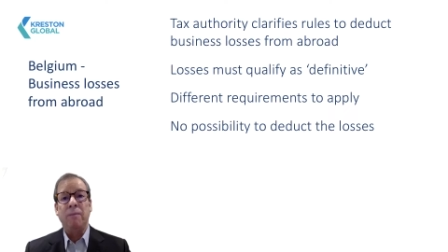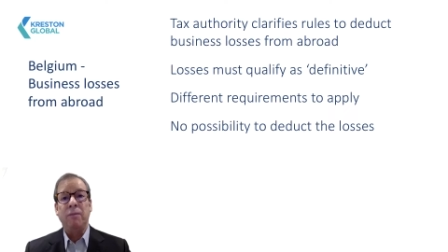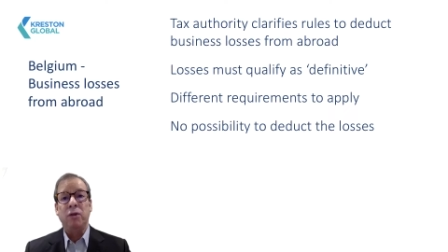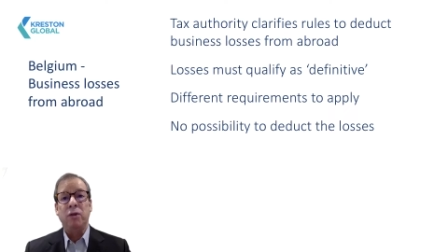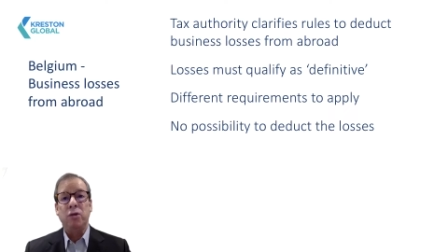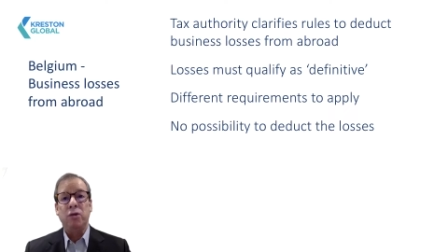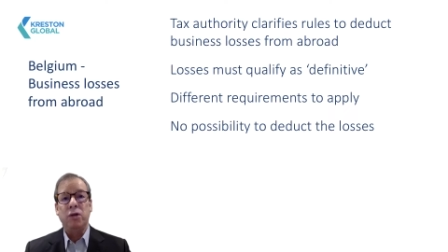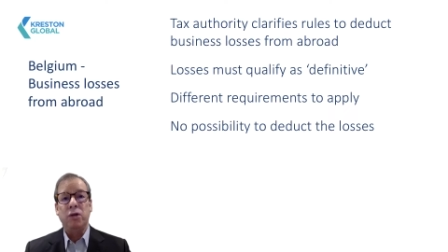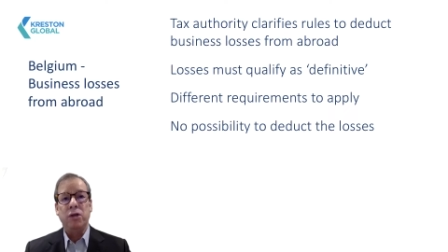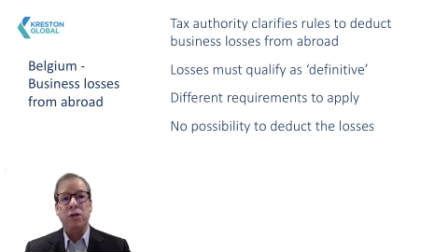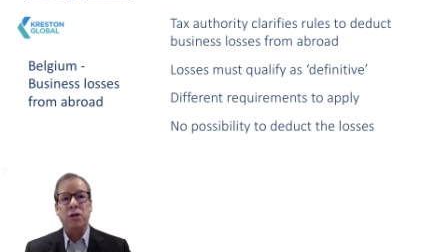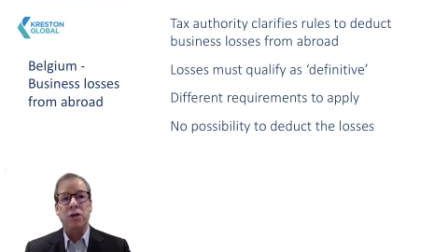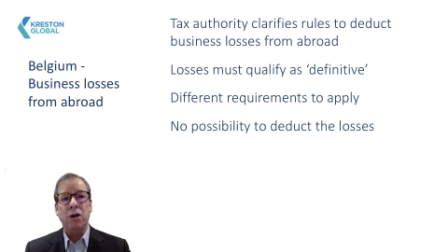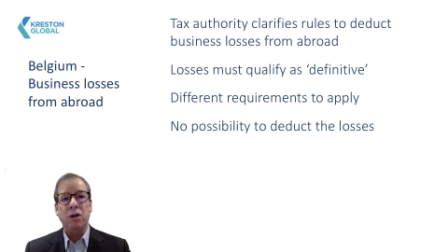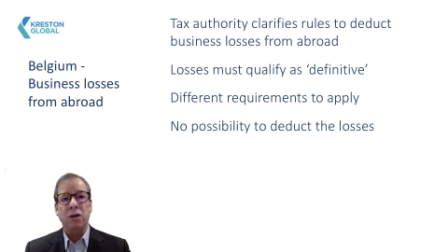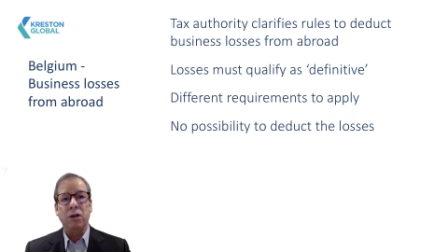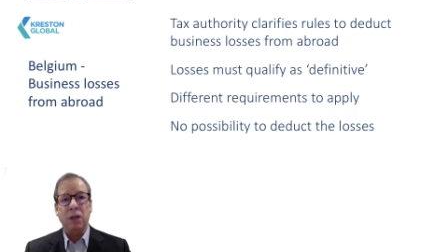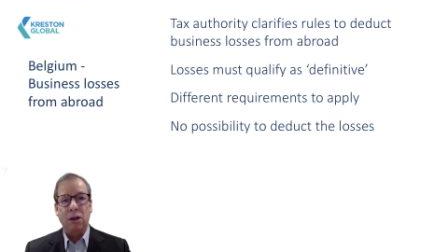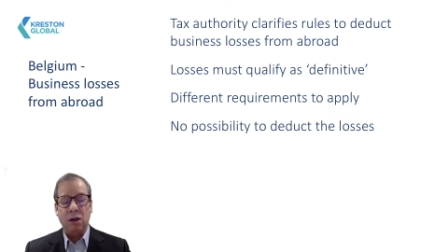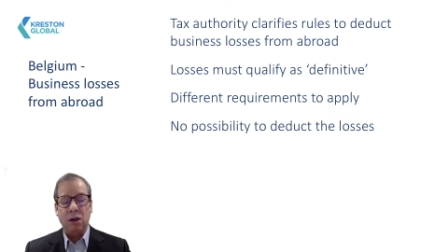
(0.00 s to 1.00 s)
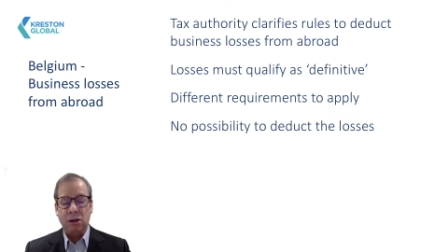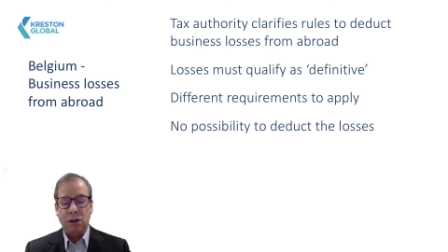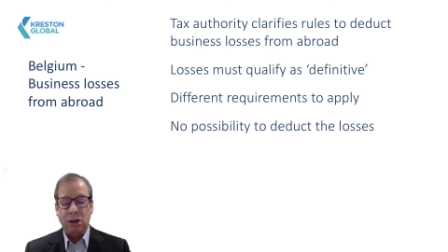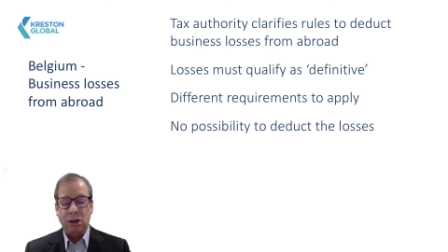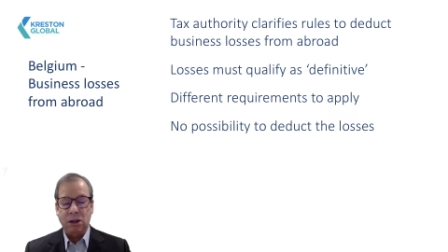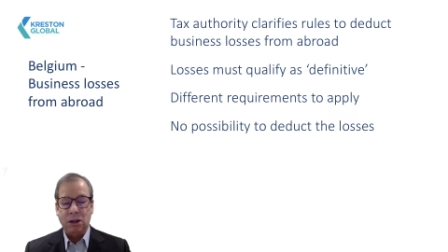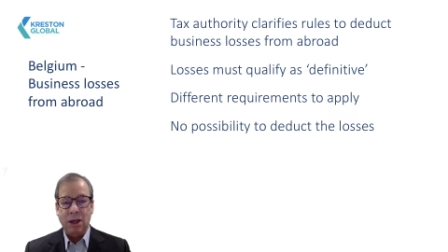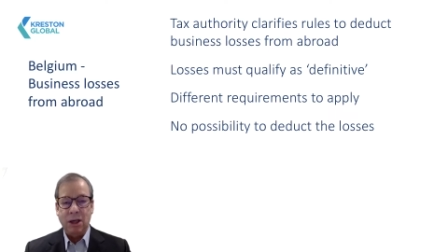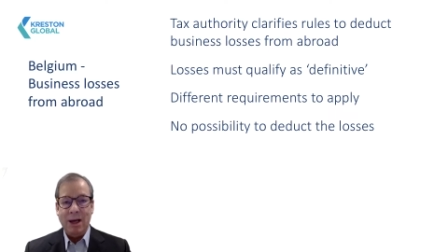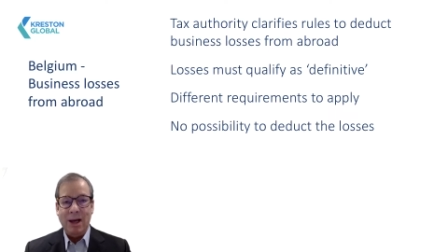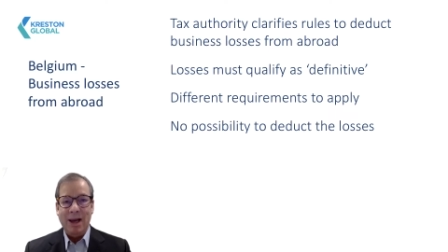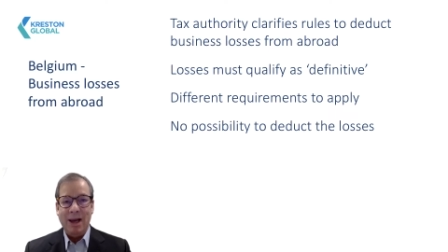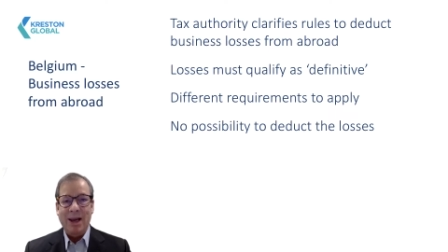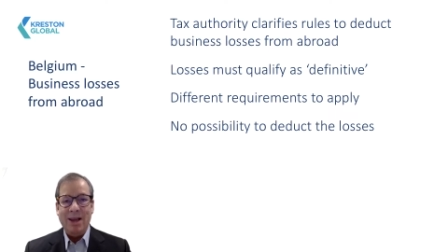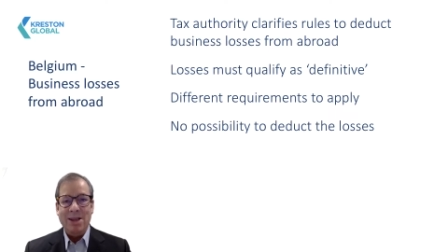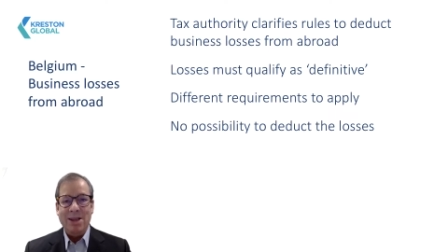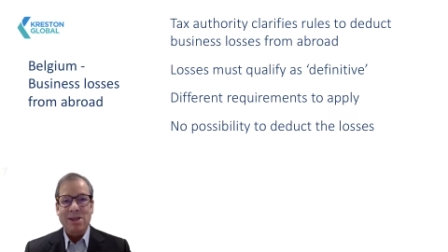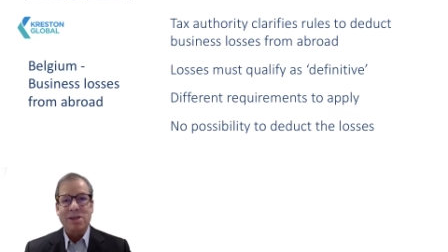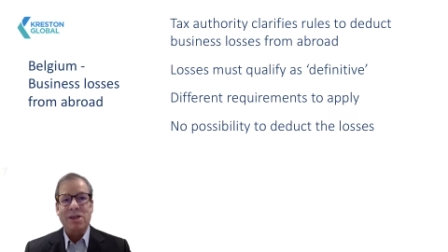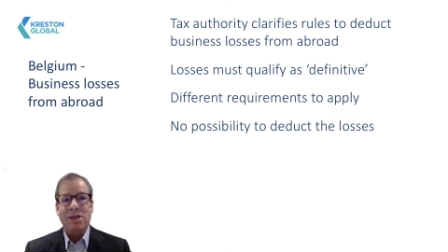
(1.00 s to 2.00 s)
to deduct the losses in
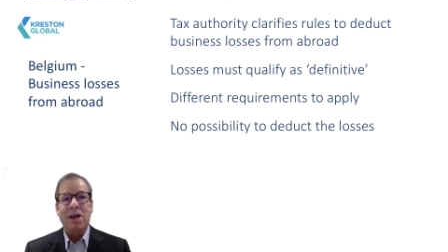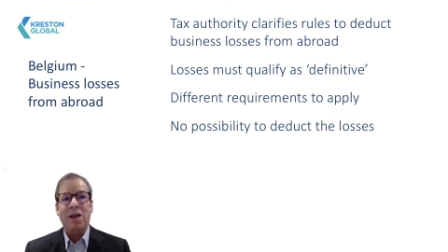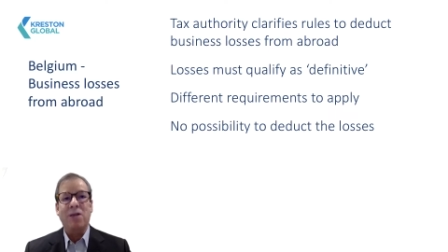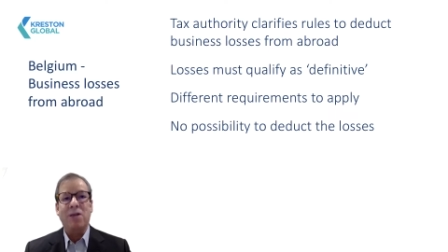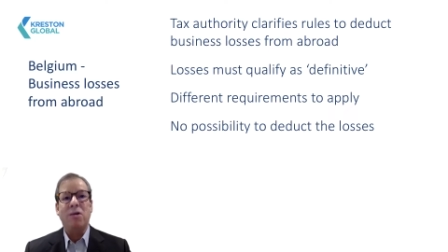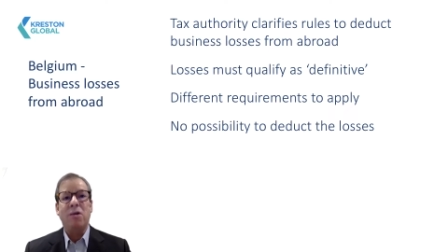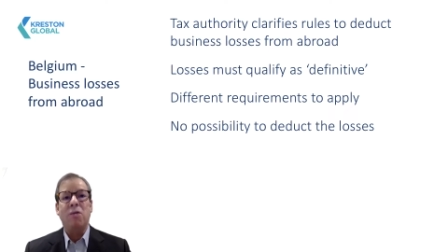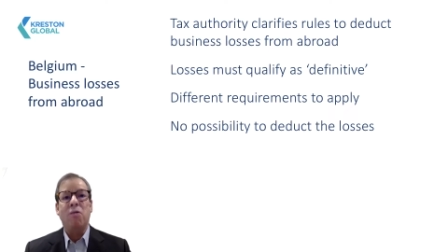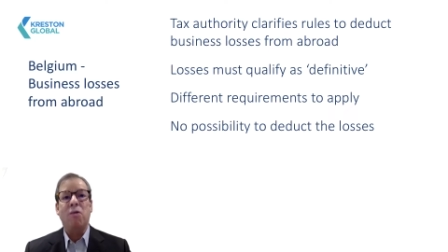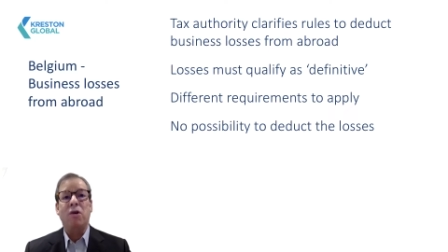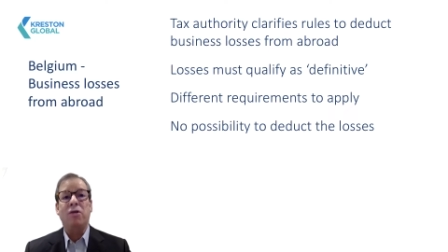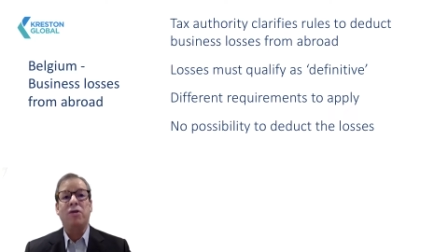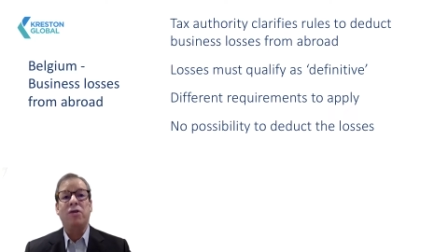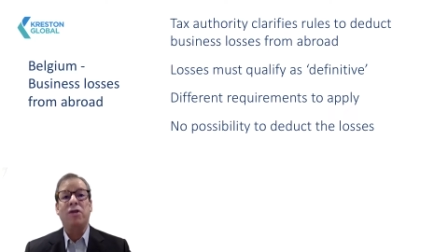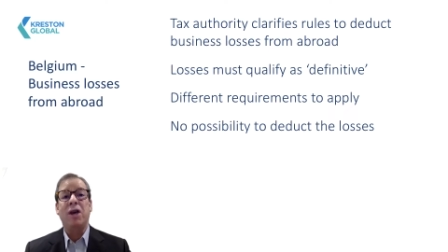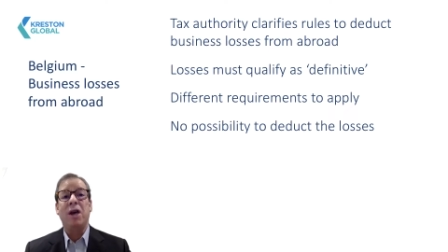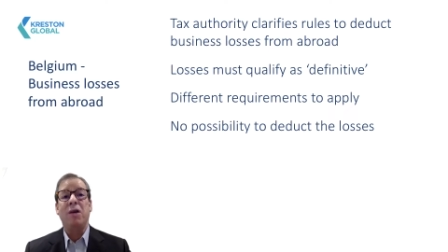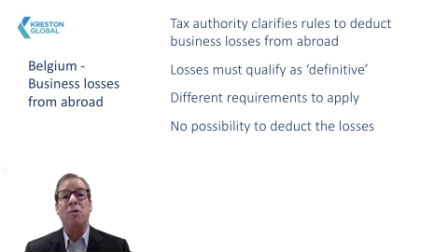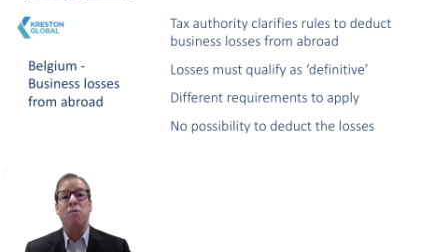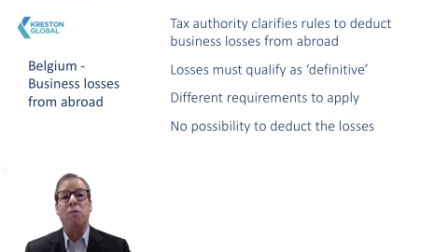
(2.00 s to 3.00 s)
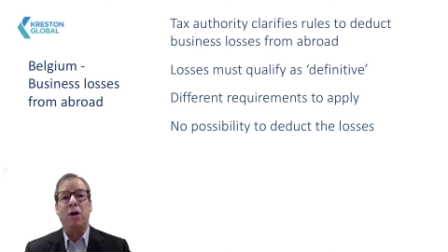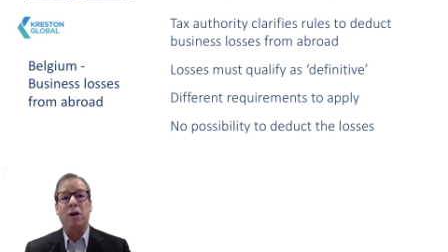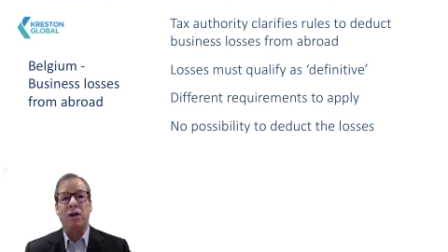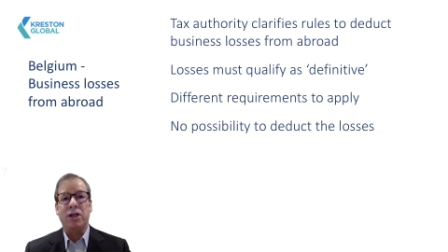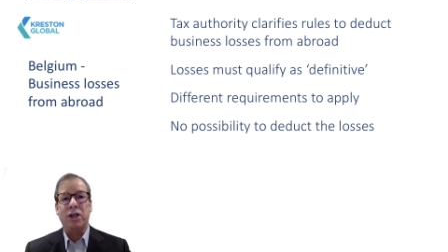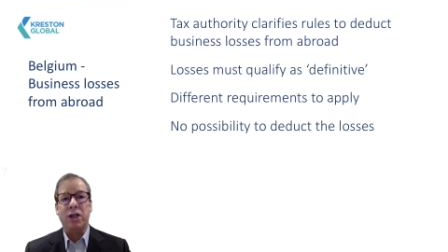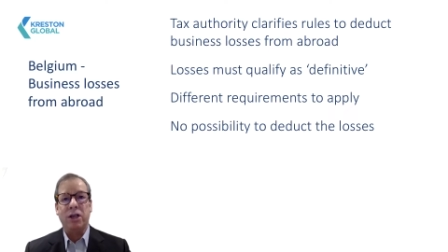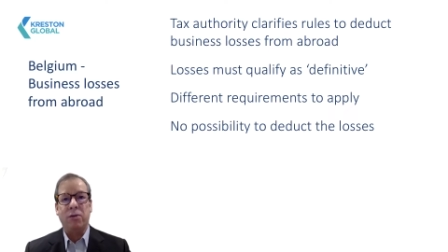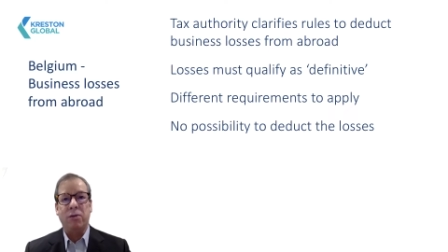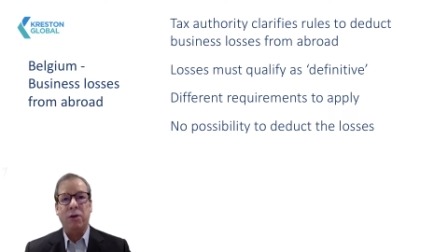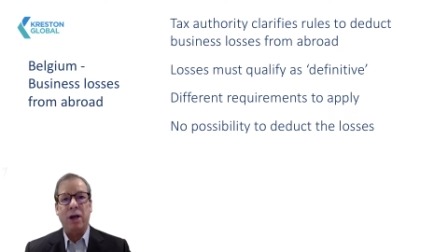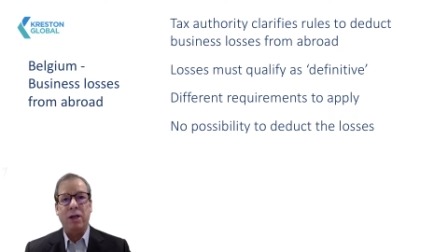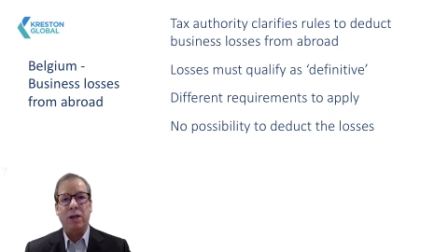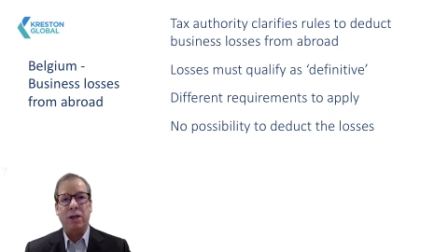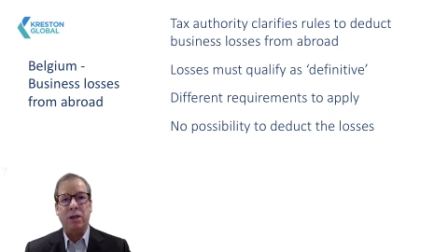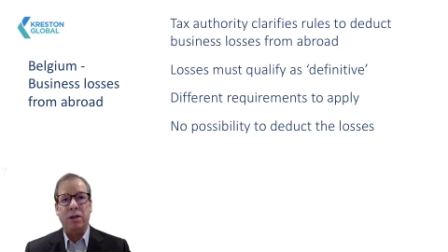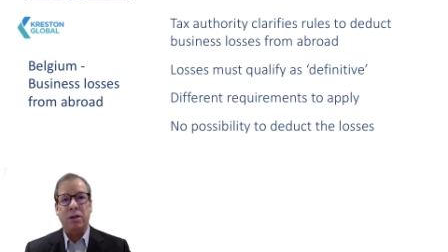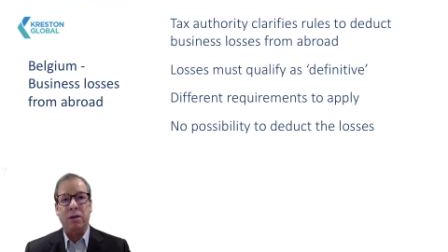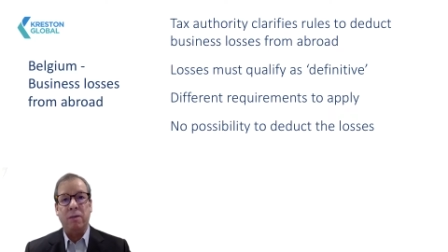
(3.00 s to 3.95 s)
the state where they were generated,